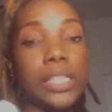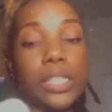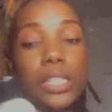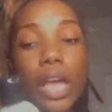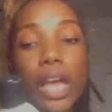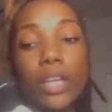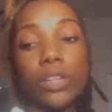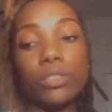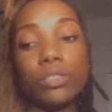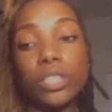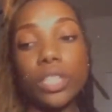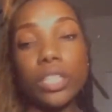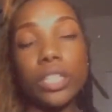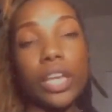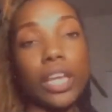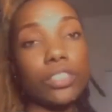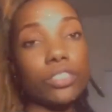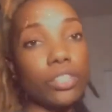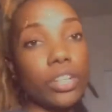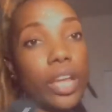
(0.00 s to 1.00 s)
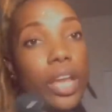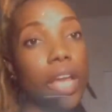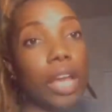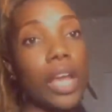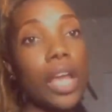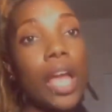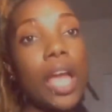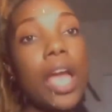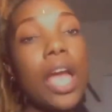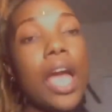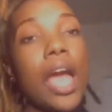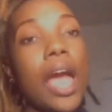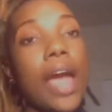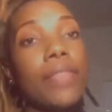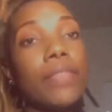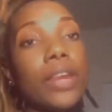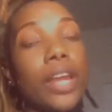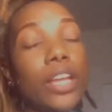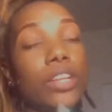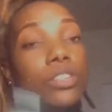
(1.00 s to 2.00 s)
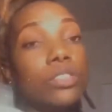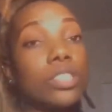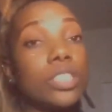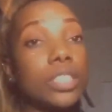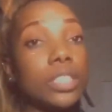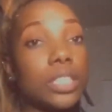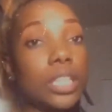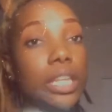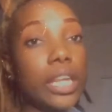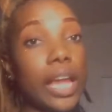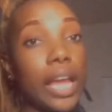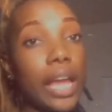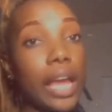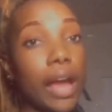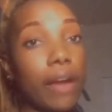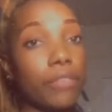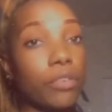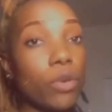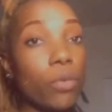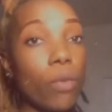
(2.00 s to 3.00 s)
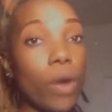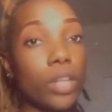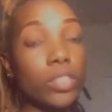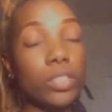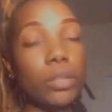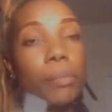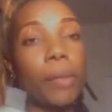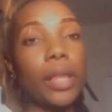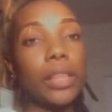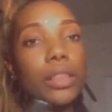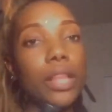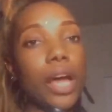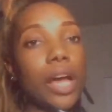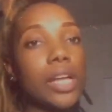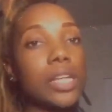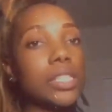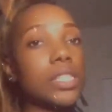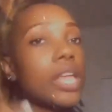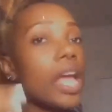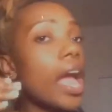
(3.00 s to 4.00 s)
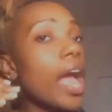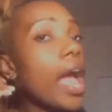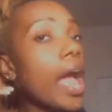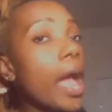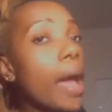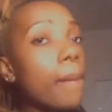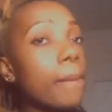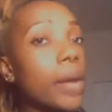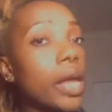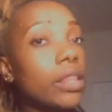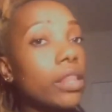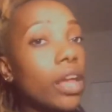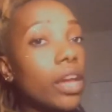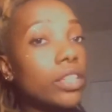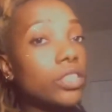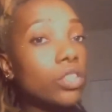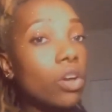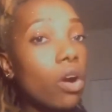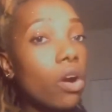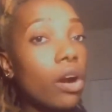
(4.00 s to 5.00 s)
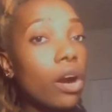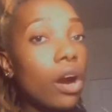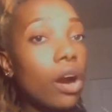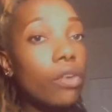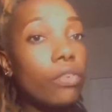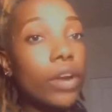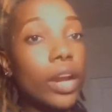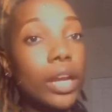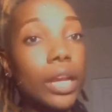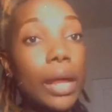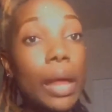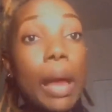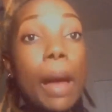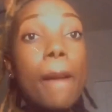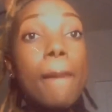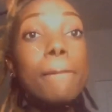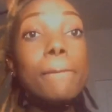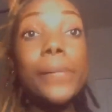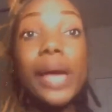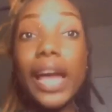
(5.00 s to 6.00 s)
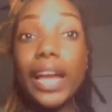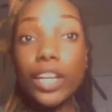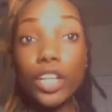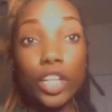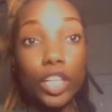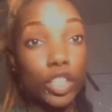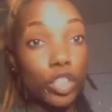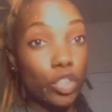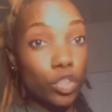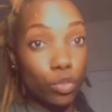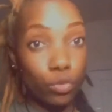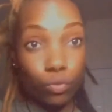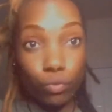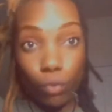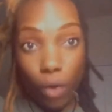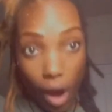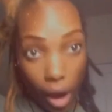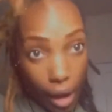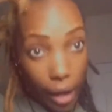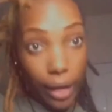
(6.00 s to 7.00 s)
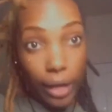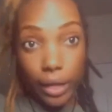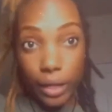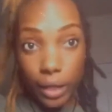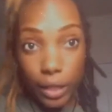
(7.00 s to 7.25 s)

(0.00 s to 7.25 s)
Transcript: I used it yesterday, and then I used it today after washing my locks, and my locks are already back dry.